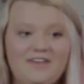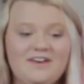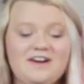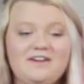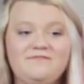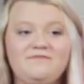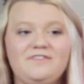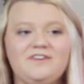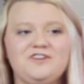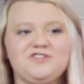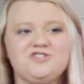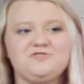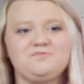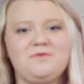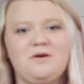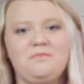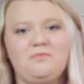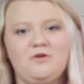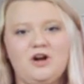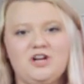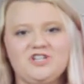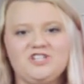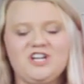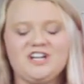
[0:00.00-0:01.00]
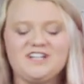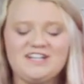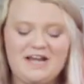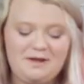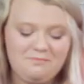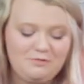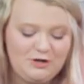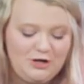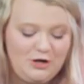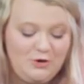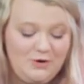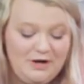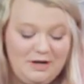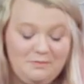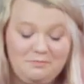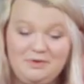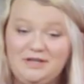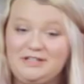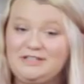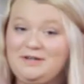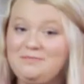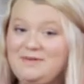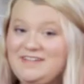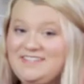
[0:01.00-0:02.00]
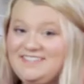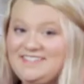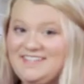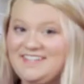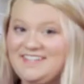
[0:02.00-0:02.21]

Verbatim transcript: Now that I finished my project, I'm gonna go ahead and peel out my